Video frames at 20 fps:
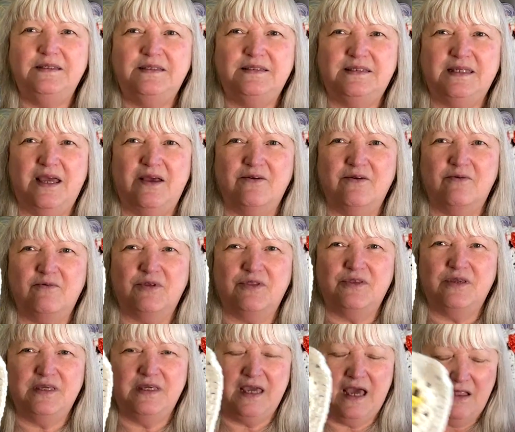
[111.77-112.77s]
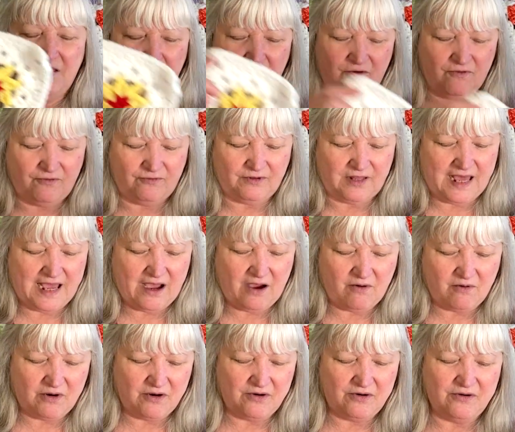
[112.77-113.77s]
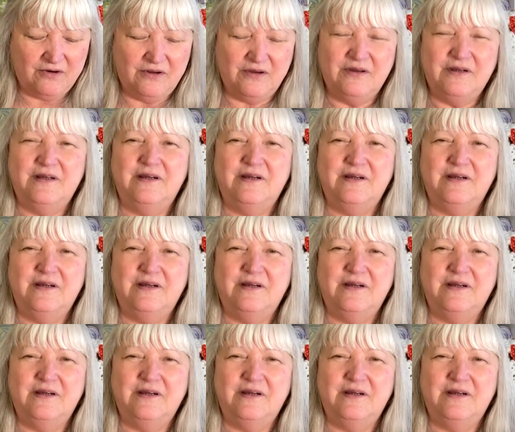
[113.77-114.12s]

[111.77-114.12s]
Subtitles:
center with the yellow flower,